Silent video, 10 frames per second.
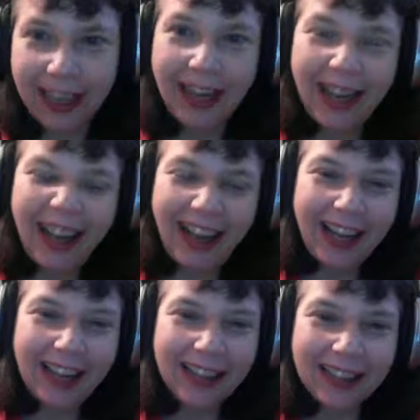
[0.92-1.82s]
Hi,
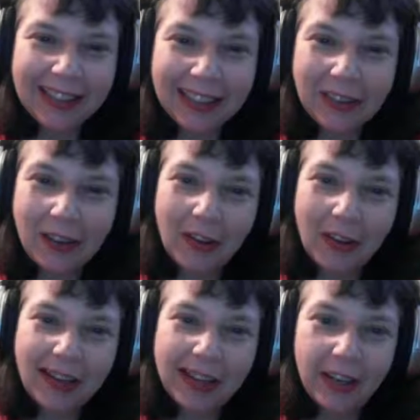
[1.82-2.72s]
this is Lola
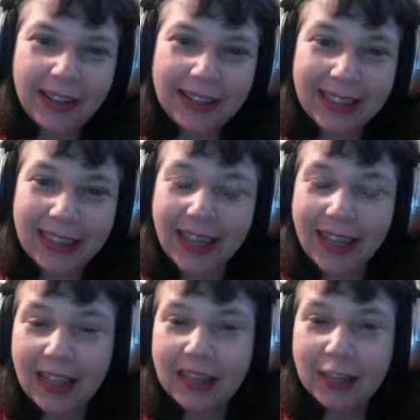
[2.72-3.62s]
Lariscy.
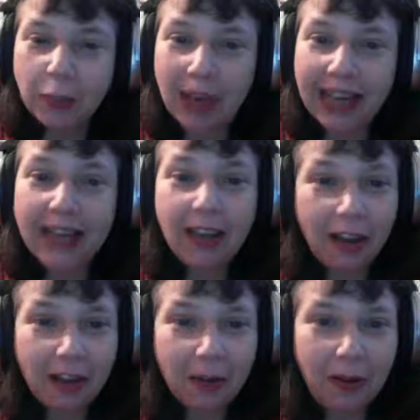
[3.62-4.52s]
This is my
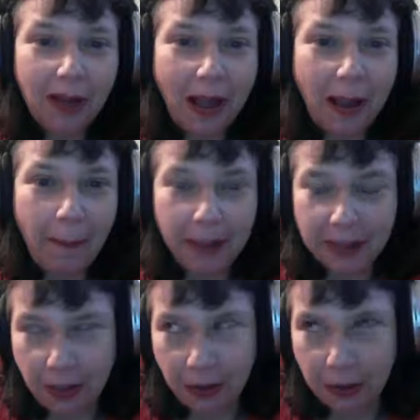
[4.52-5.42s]
inaugural
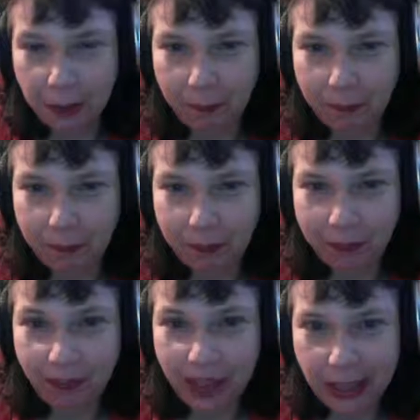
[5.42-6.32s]
episode
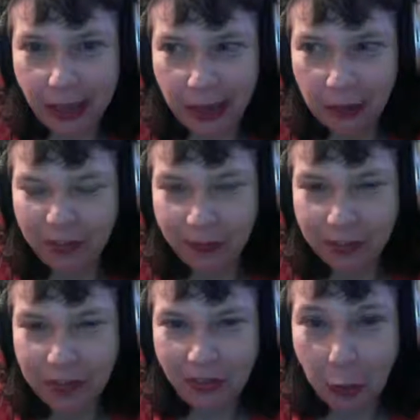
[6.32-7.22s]
video
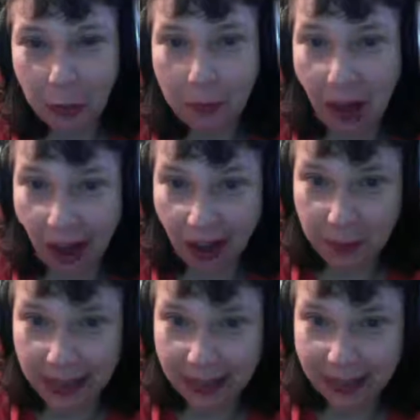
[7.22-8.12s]
for
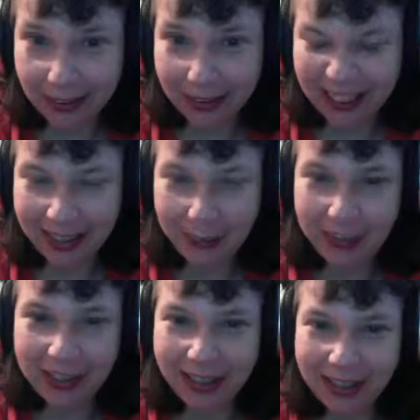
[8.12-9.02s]
Podbean, which
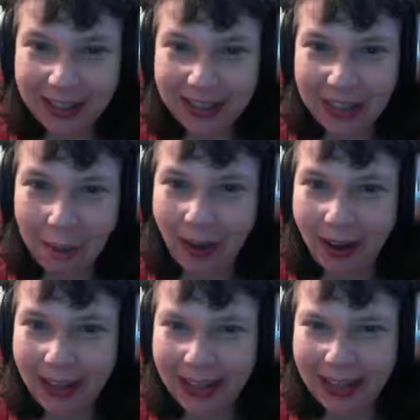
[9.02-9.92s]
is a
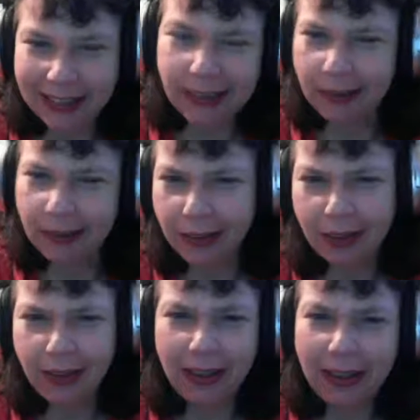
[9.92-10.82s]
podcasting
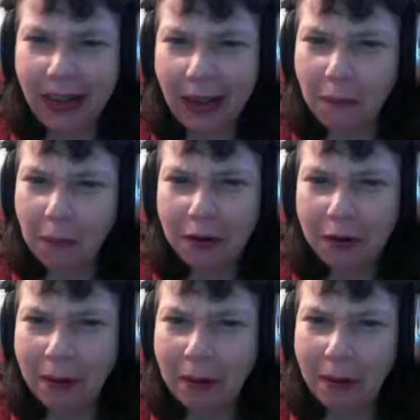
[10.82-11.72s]
network
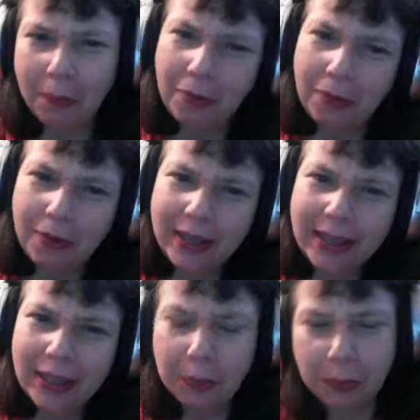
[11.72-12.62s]
about breweries,
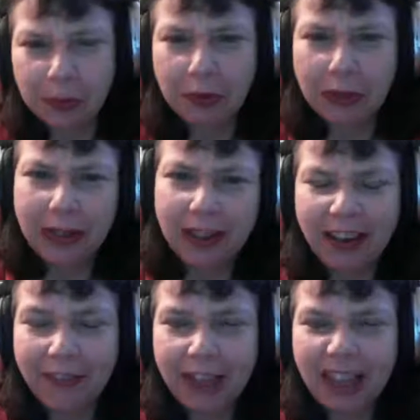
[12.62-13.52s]
brewing, and
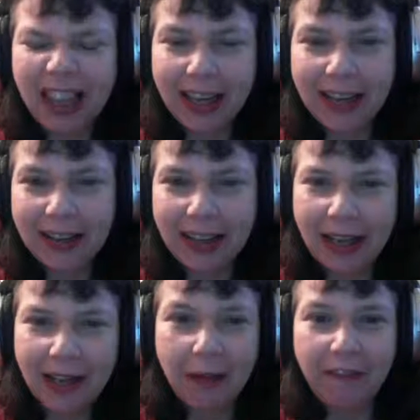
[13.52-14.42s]
everything that
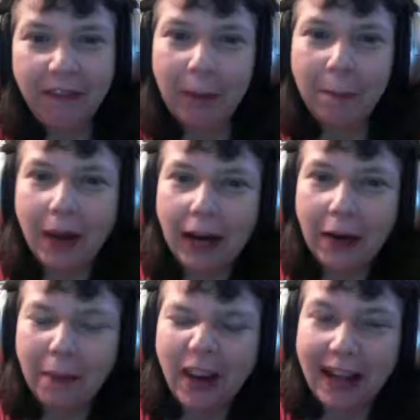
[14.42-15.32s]
my friend Buyer
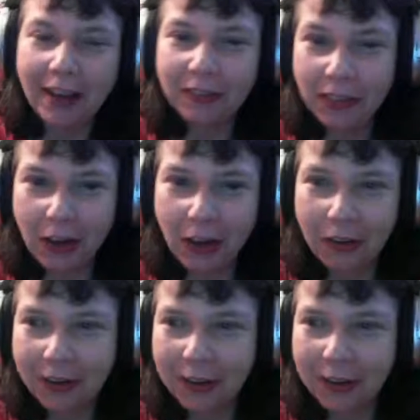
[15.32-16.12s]
Brown took over.